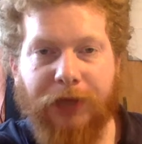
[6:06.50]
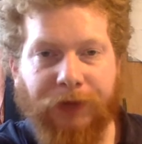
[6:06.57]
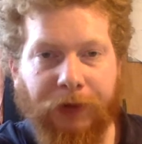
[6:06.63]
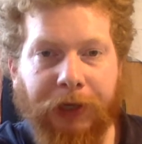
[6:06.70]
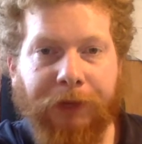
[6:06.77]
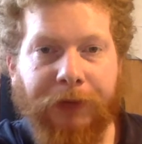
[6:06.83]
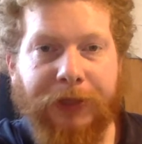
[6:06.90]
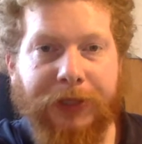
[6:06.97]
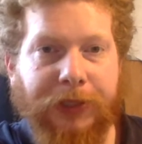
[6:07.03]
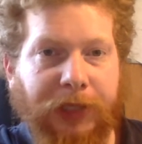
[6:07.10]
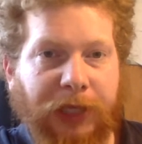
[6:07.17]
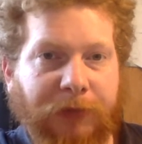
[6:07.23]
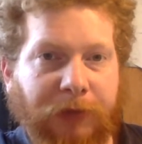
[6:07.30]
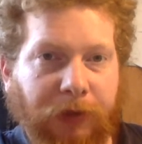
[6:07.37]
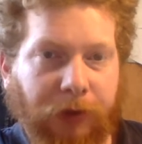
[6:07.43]
very
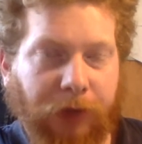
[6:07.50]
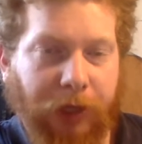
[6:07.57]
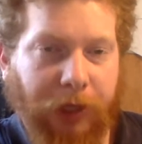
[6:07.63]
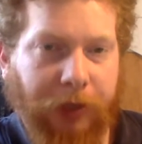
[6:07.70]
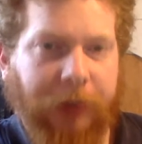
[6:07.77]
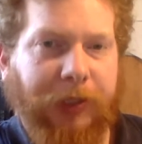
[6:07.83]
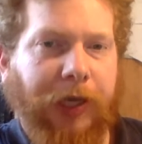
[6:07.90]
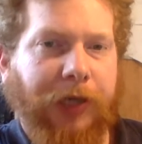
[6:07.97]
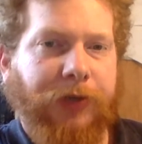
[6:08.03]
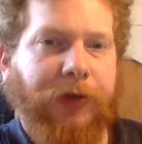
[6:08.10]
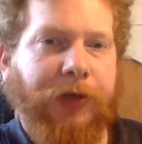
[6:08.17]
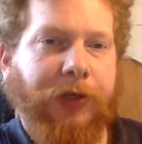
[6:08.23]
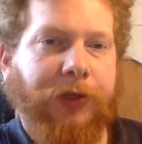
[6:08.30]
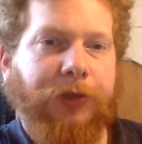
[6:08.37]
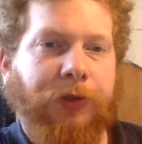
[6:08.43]
recently been
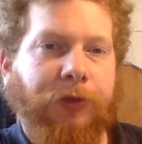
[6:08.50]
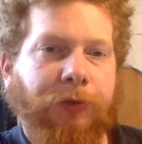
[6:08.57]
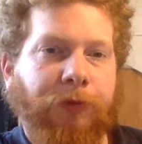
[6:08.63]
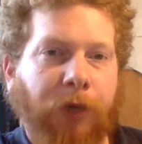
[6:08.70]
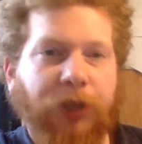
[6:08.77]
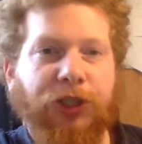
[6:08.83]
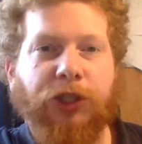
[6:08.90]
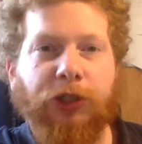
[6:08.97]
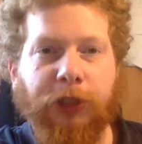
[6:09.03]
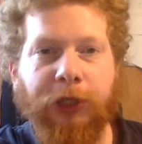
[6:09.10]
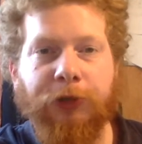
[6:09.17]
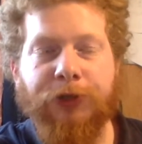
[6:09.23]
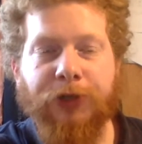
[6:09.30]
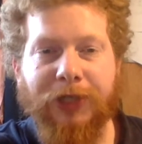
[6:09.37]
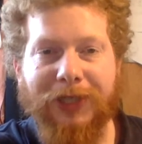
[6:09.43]
entering into much
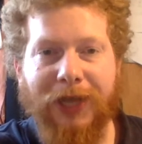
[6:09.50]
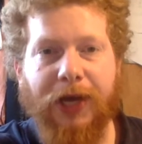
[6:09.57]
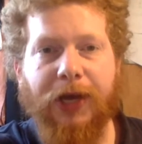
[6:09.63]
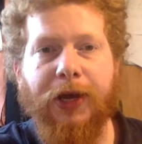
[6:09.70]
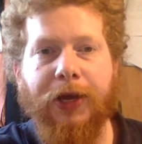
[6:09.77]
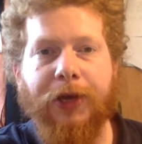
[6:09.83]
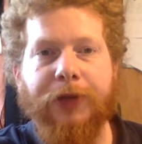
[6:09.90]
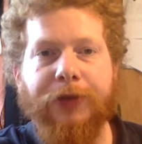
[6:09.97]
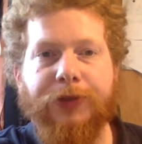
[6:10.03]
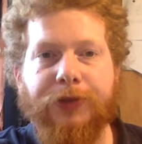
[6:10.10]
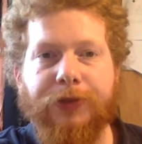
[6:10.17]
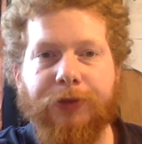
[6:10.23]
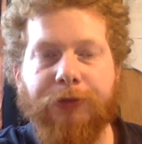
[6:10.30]
closer ties